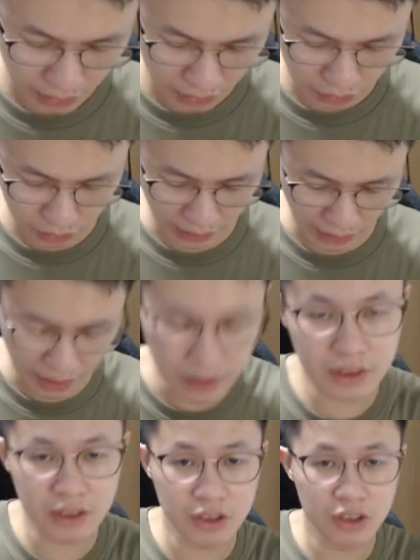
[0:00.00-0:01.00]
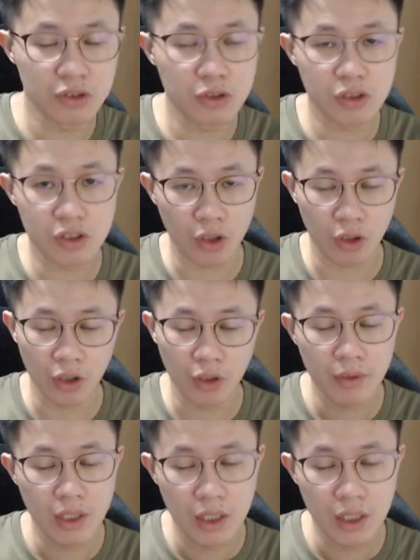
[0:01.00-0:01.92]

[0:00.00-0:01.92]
you can deduce your